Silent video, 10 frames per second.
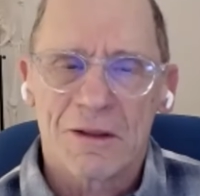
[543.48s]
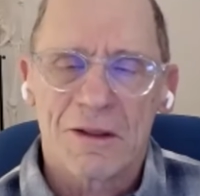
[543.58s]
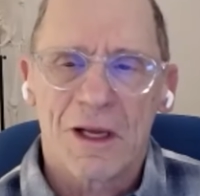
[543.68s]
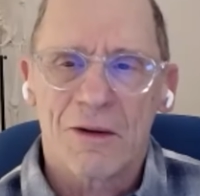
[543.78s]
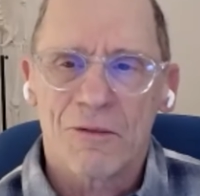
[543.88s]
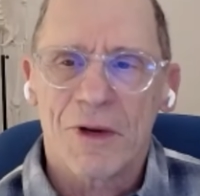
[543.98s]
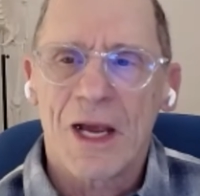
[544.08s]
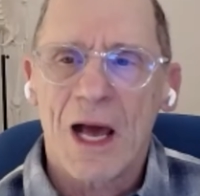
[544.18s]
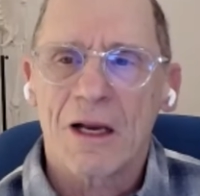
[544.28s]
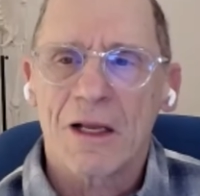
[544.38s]
that
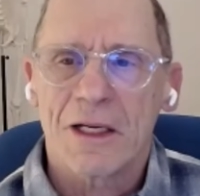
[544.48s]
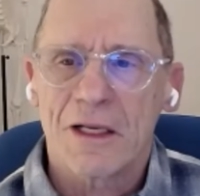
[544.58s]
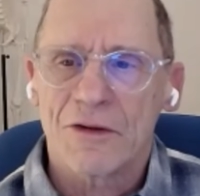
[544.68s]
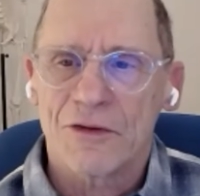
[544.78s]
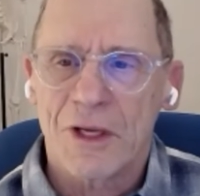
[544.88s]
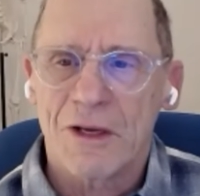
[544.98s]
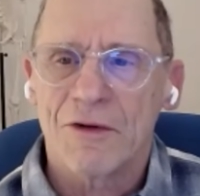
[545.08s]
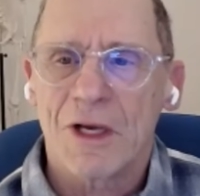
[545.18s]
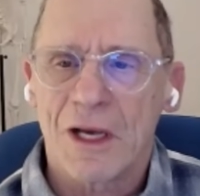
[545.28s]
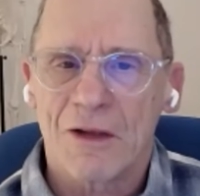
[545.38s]
reality is
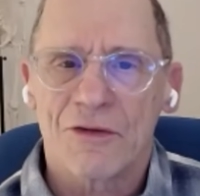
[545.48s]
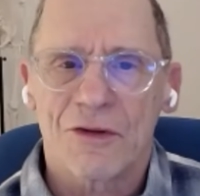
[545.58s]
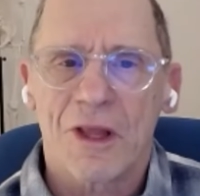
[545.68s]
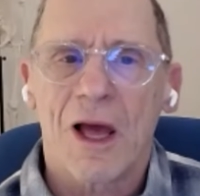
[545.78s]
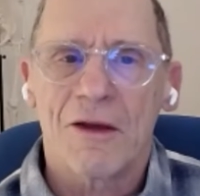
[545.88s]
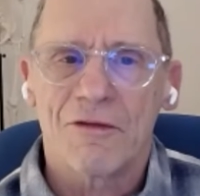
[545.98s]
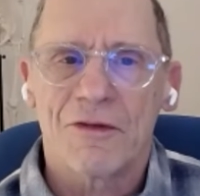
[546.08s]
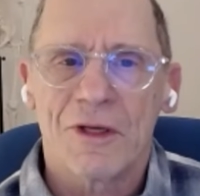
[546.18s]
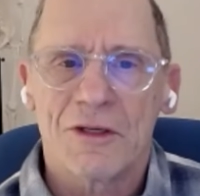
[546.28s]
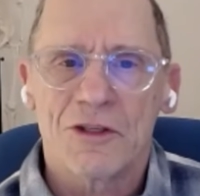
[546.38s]
giving us life
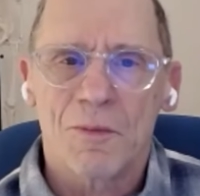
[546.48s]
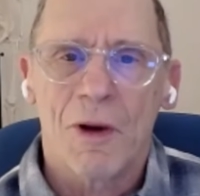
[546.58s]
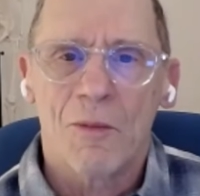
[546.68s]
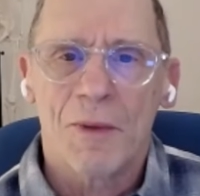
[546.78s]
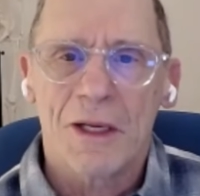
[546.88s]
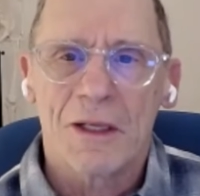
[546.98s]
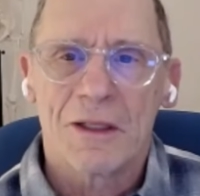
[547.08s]
each moment.